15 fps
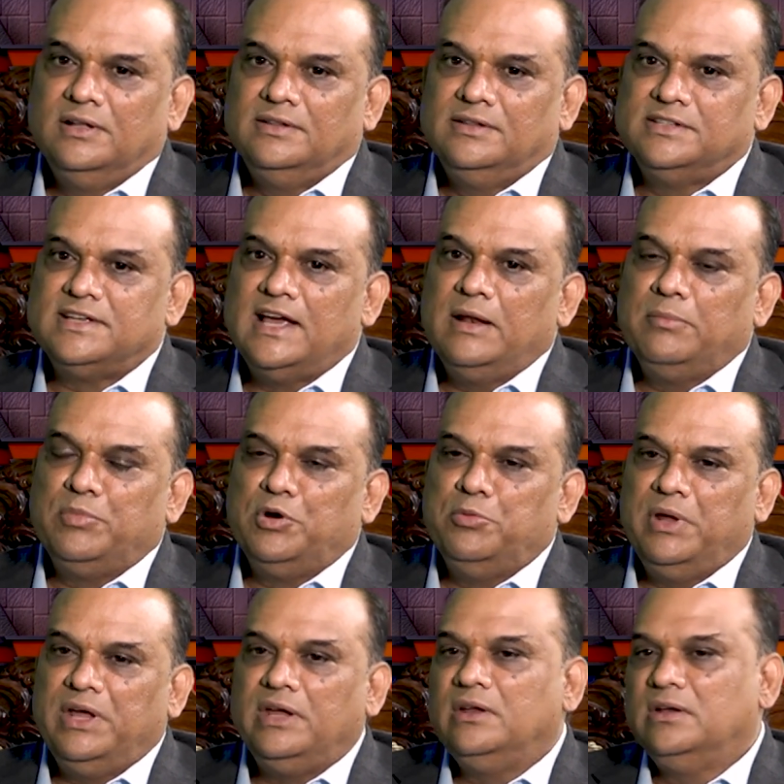This helped
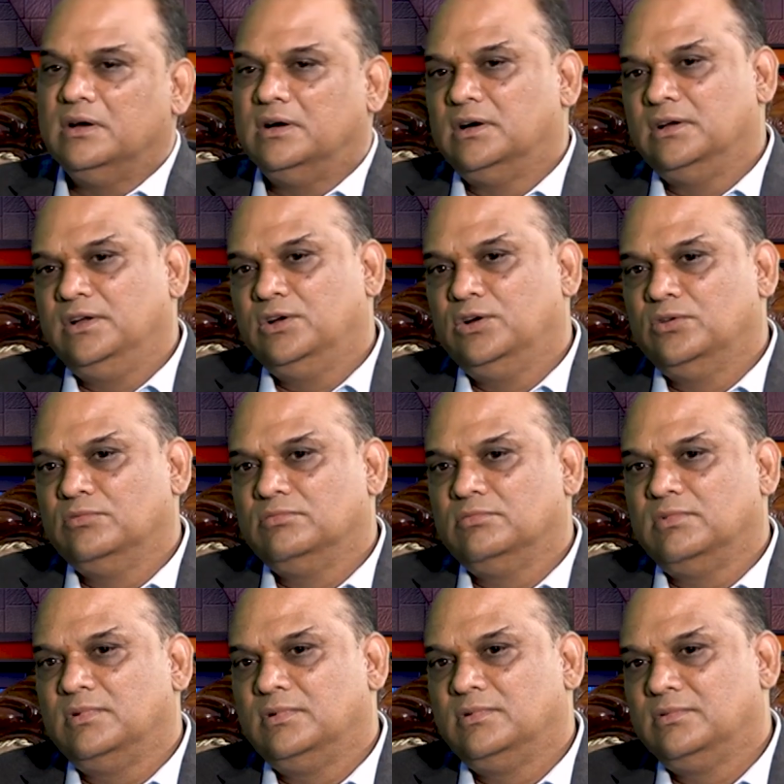me,
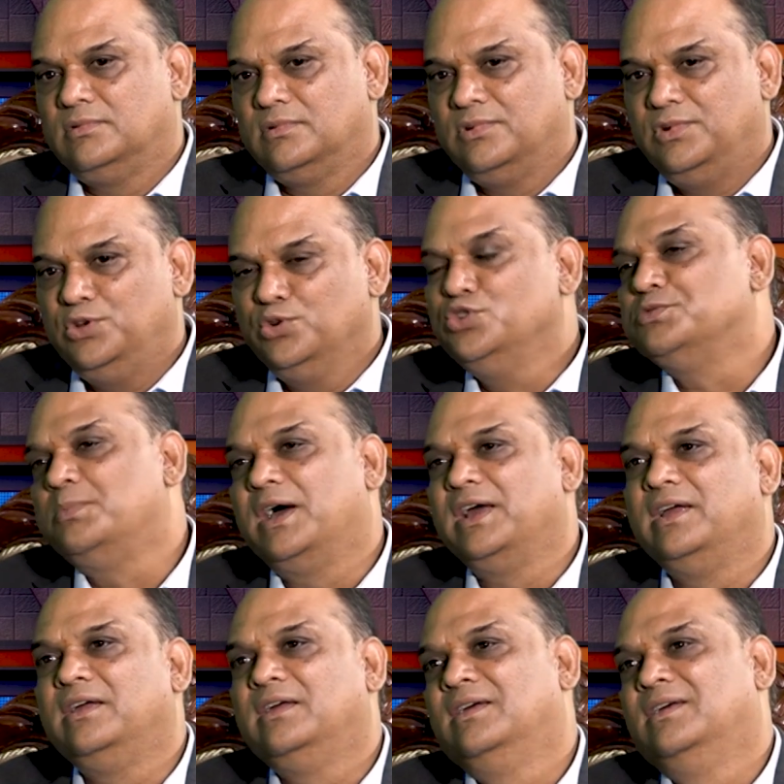use
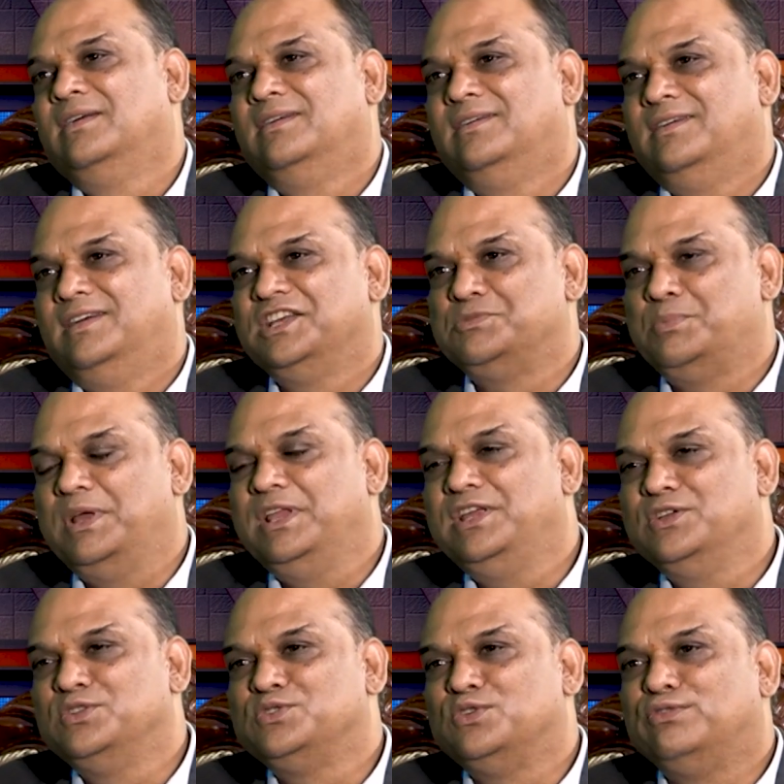my
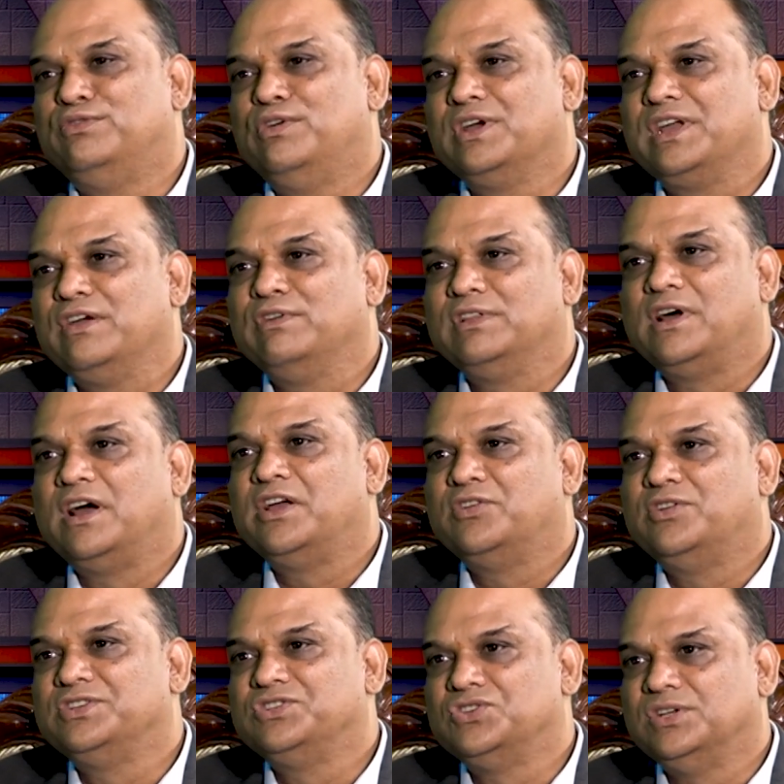experience of working with
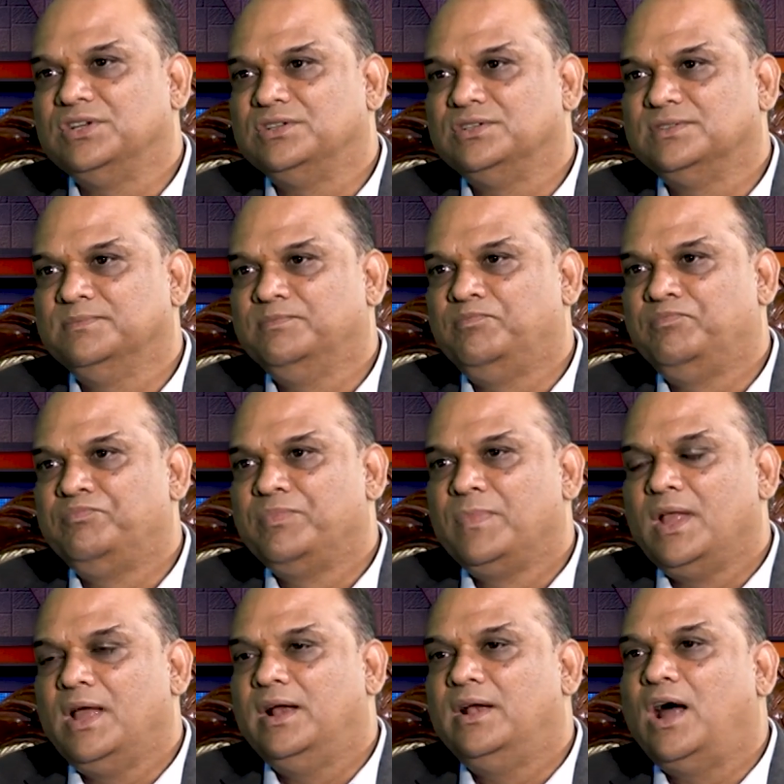Ion Exchange
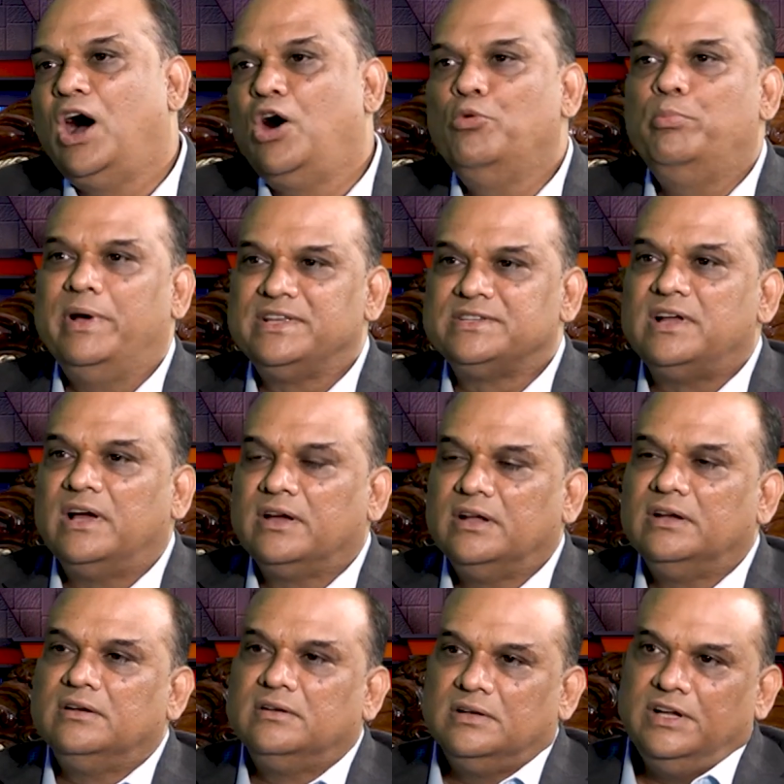and how best I
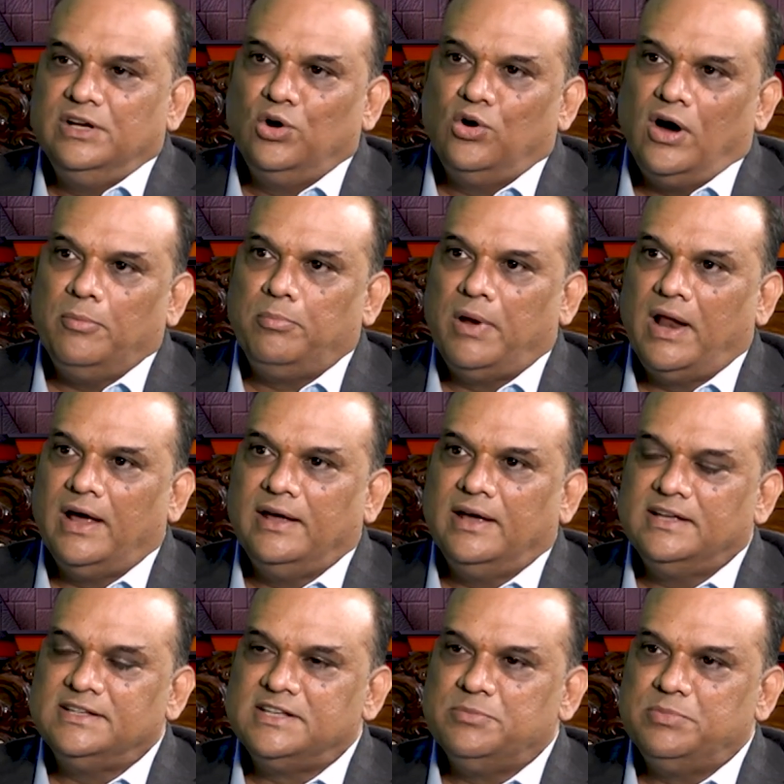can, apply
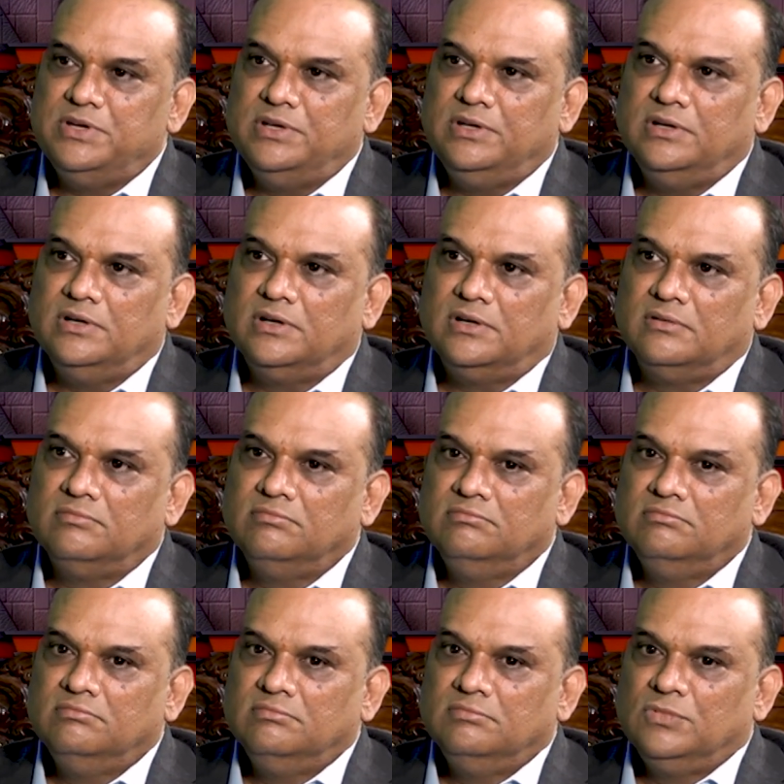SAP
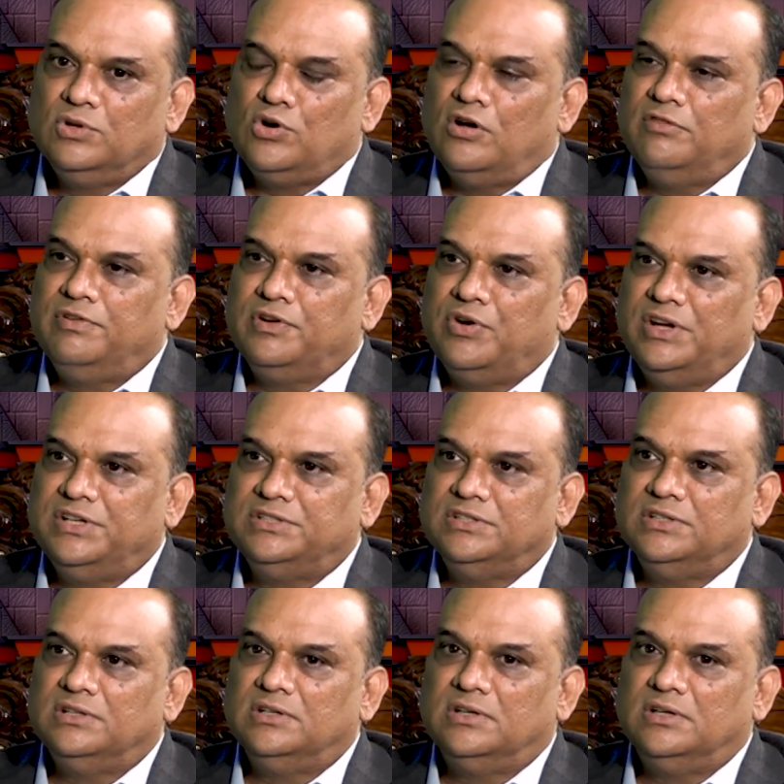
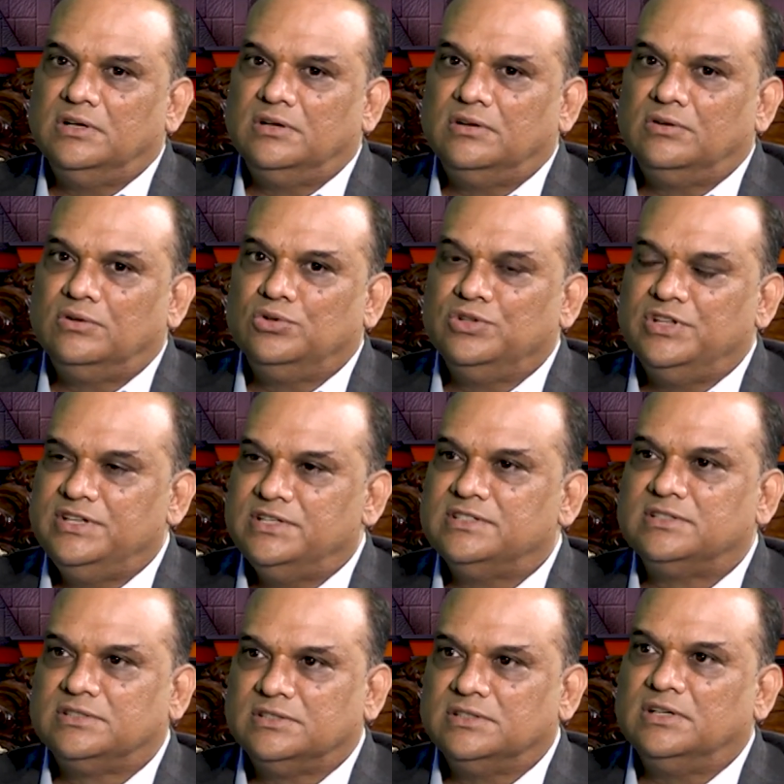configuration to these